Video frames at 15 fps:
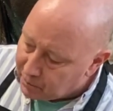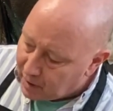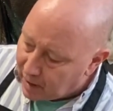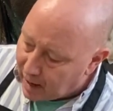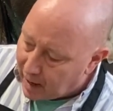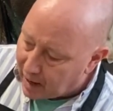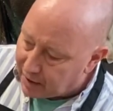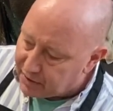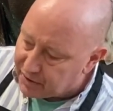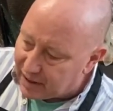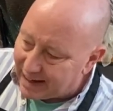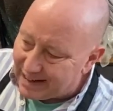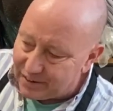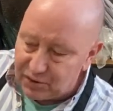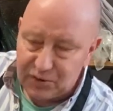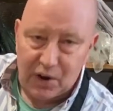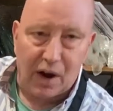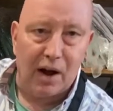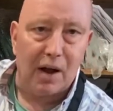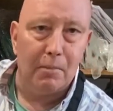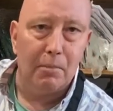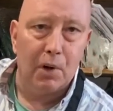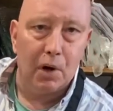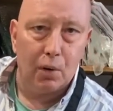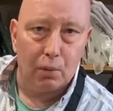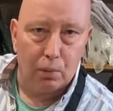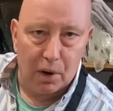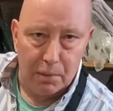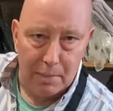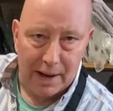And each time
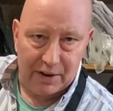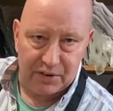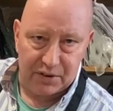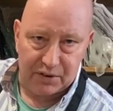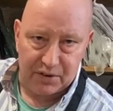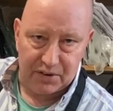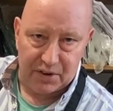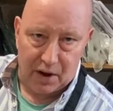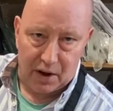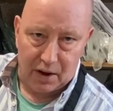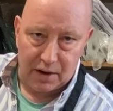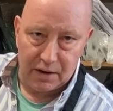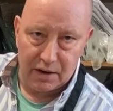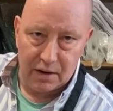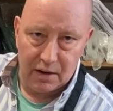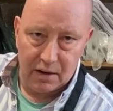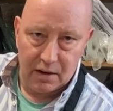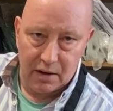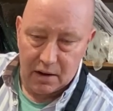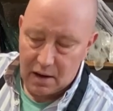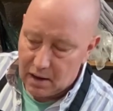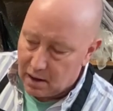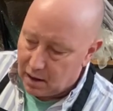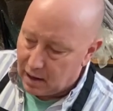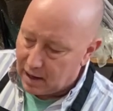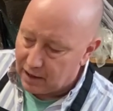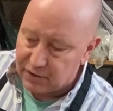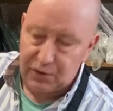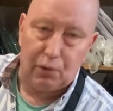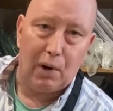one makes a design,
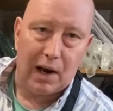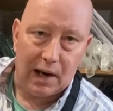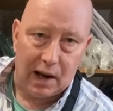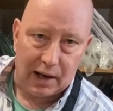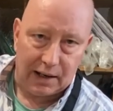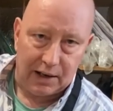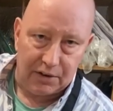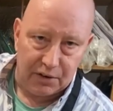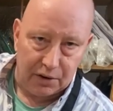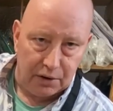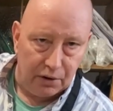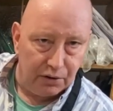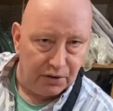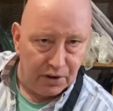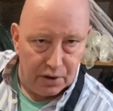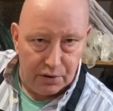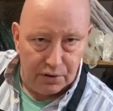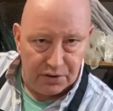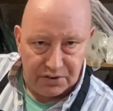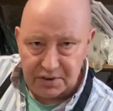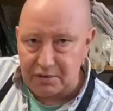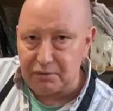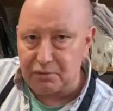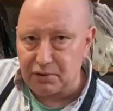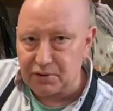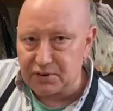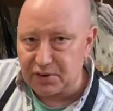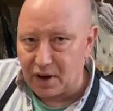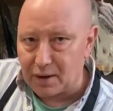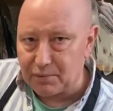it's quite likely that you'd use different
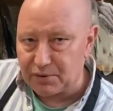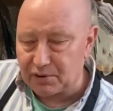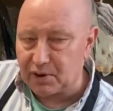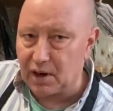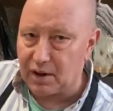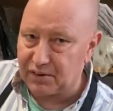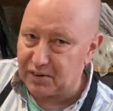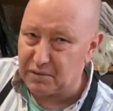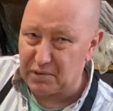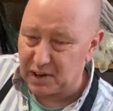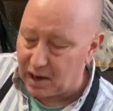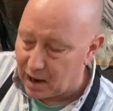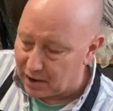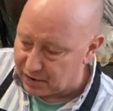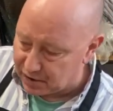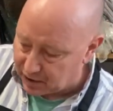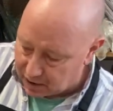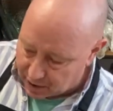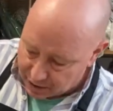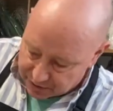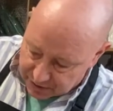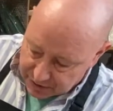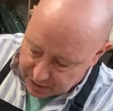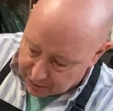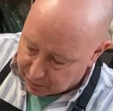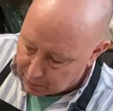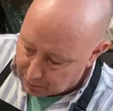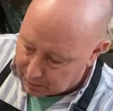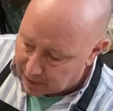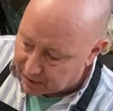types of glass, different colours of glass in different
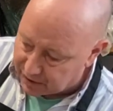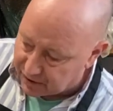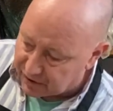places.